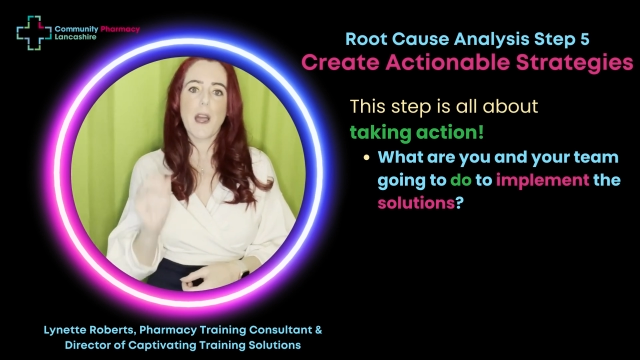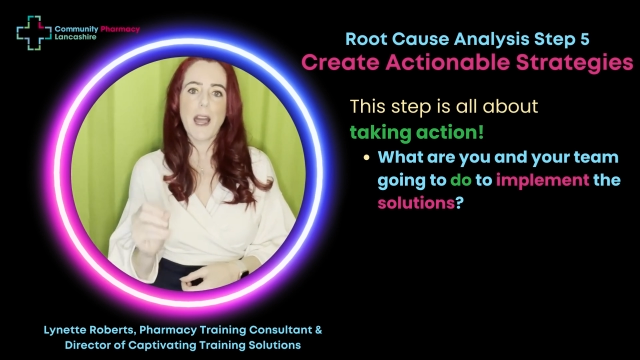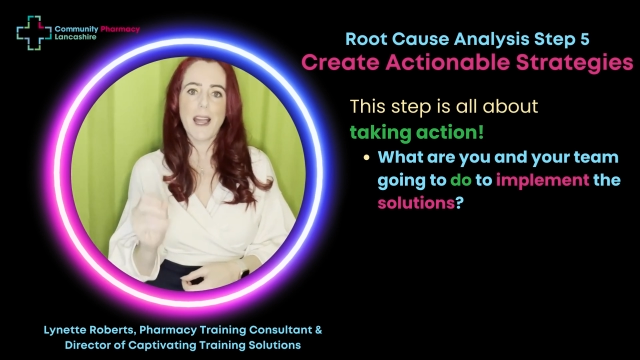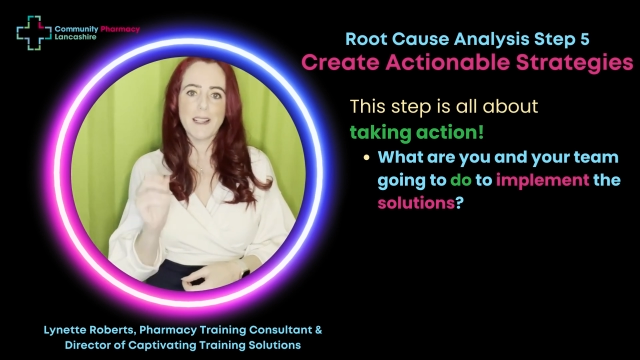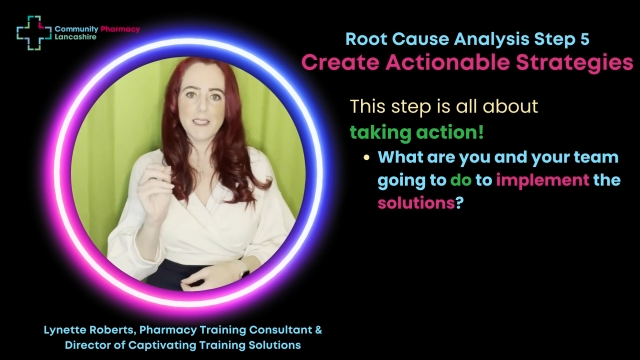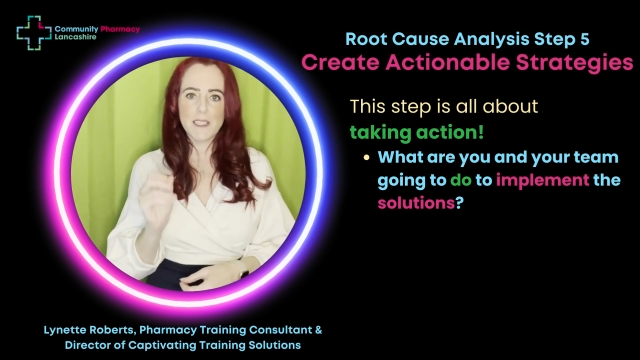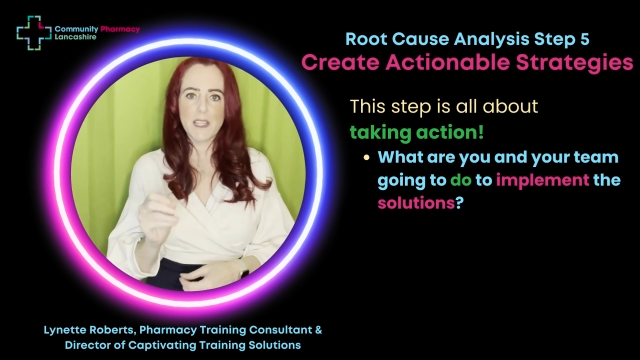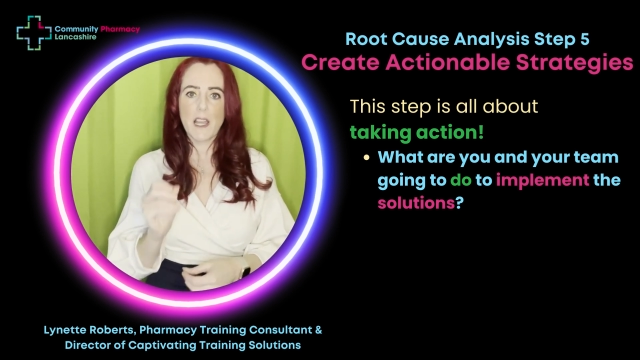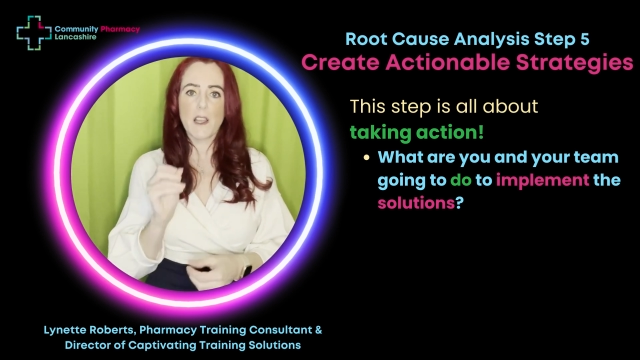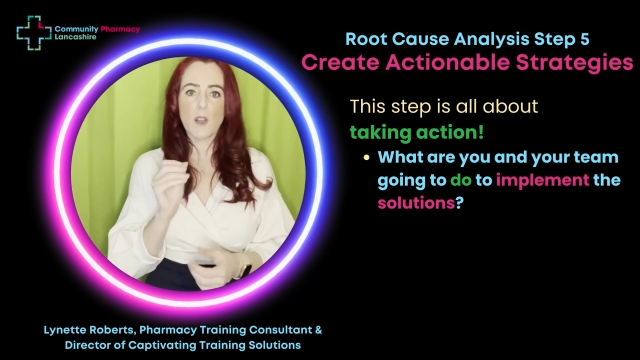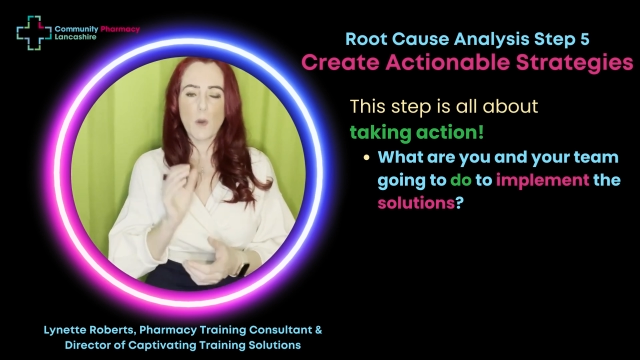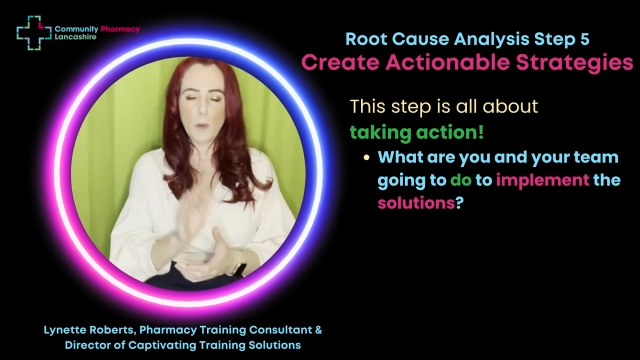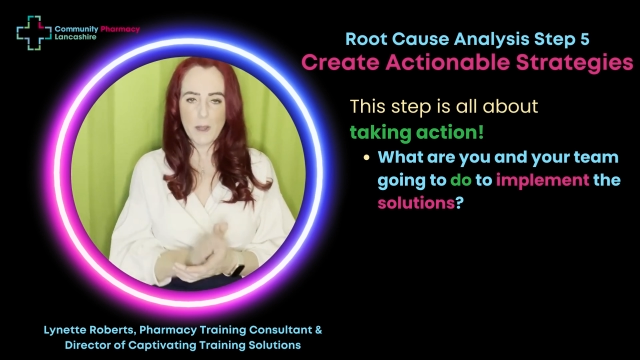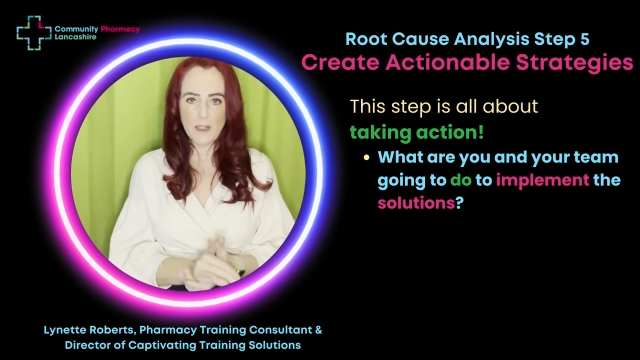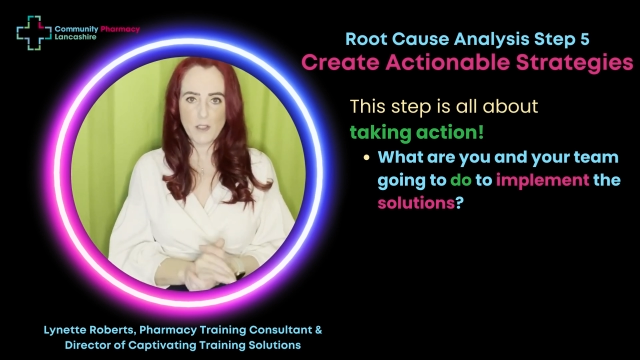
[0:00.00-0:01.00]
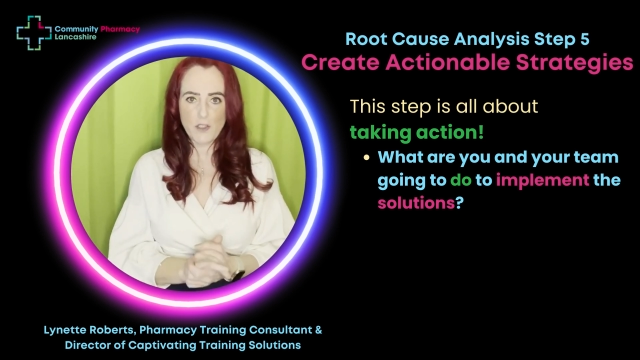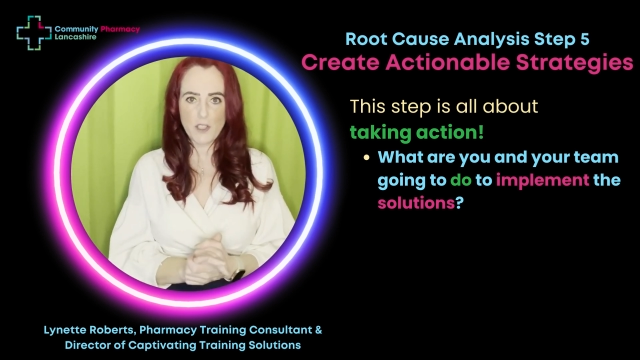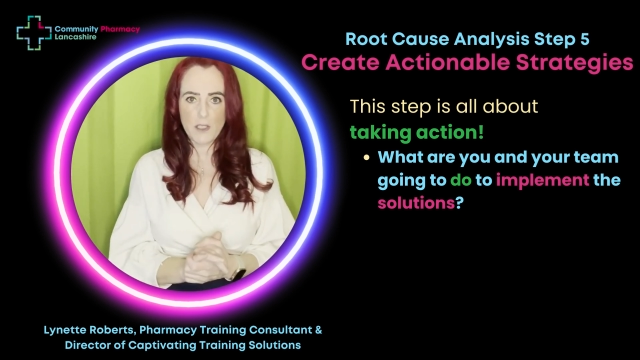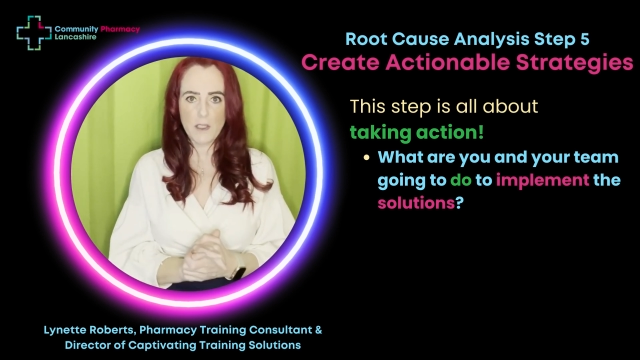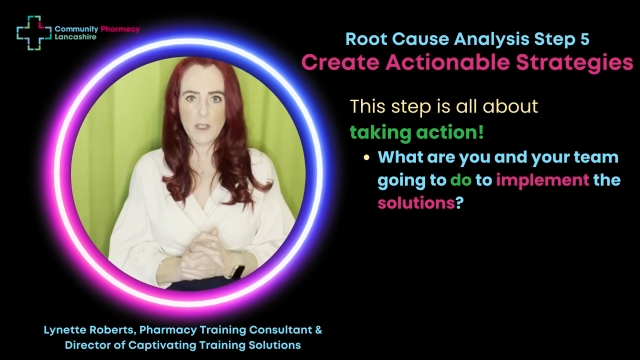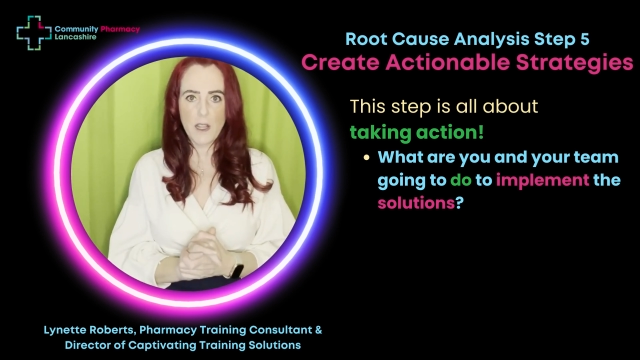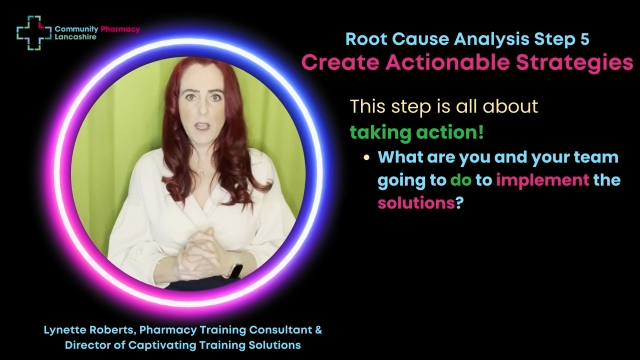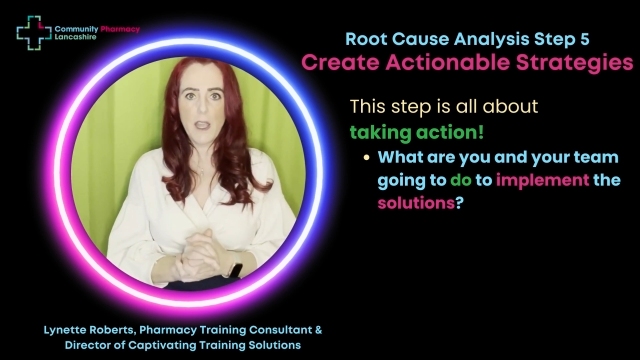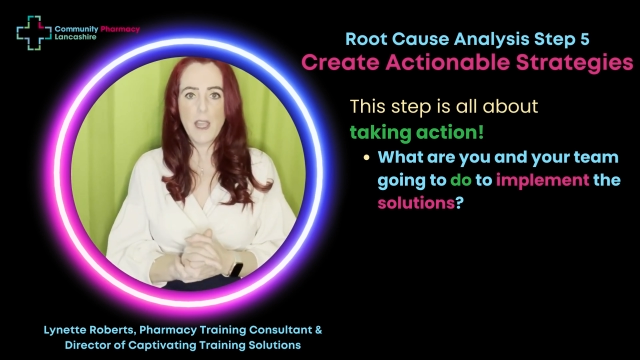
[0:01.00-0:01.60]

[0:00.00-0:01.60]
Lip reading: ask that question,